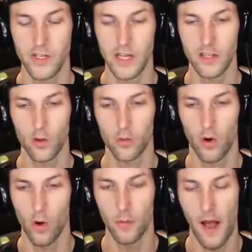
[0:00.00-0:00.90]
She's got the
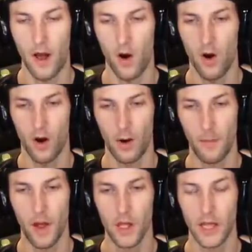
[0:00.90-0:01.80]
robot
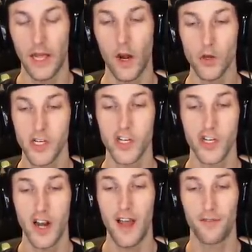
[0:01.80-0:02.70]
arm. Like I know she
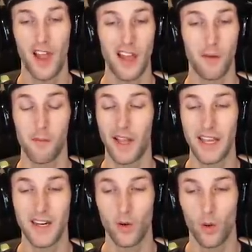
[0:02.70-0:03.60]
should have like
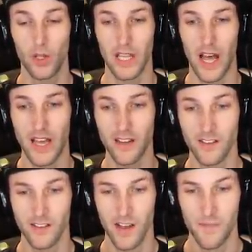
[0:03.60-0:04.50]
mechanical
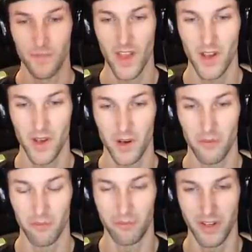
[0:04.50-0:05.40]
legs,
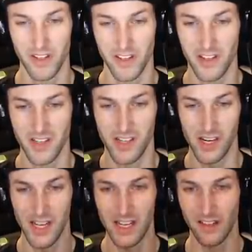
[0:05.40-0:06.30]
but
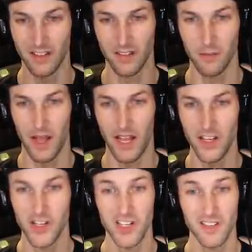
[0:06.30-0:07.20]
jeez,
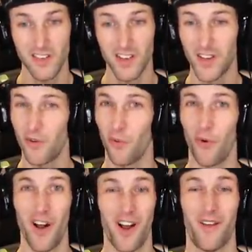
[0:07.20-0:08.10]
man, she's looking
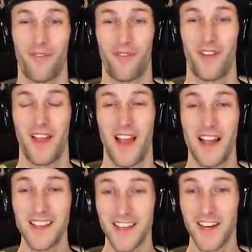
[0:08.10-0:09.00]
rough.
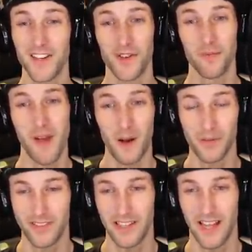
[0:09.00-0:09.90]
How you gonna do
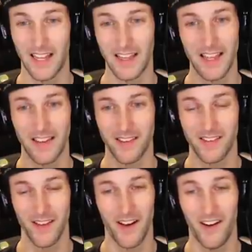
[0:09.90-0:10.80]
Mousy like
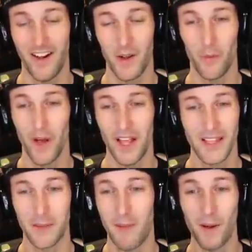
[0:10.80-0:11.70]
this? All right, what
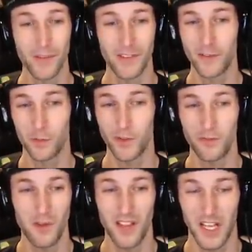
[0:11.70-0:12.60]
like Mousy's supposed
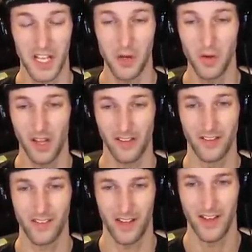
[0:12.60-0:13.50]
to be the
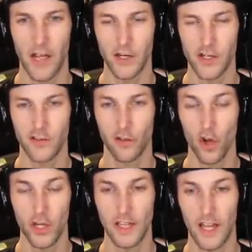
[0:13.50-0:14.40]
cutest, and she's
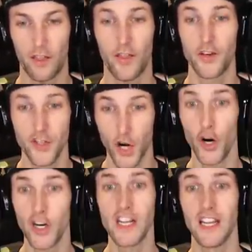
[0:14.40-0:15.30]
looking like the
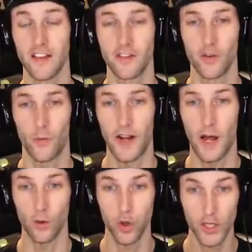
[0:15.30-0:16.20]
dirtiest right
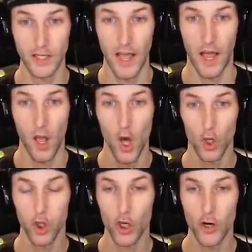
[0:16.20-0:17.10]
now. Look at that.
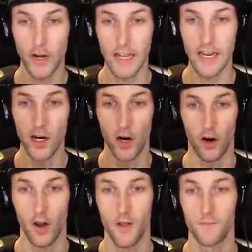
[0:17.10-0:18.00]
Look at her
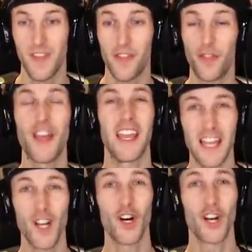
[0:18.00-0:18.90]
ear. The
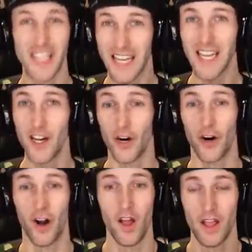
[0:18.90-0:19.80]
ear
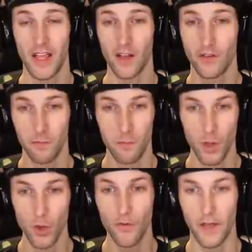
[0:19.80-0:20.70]
gear is
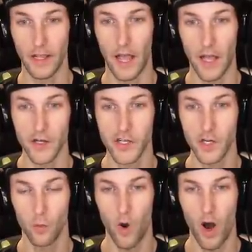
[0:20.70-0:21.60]
moving as
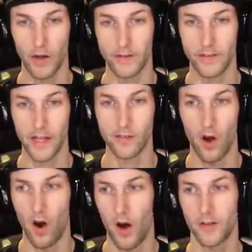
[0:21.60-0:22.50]
she walks. That's
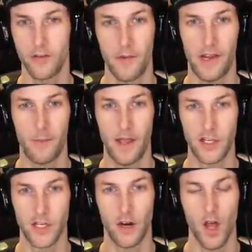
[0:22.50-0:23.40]
awesome
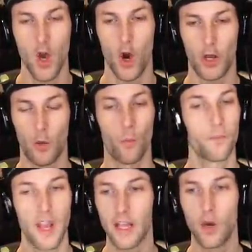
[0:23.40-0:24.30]
animation. Okay,
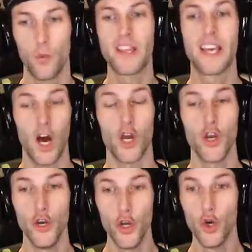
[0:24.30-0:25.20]
can we get a
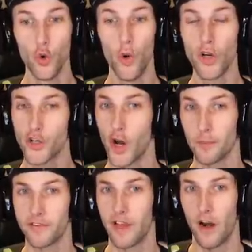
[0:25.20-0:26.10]
new
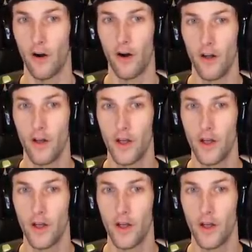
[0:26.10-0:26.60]
jump scare?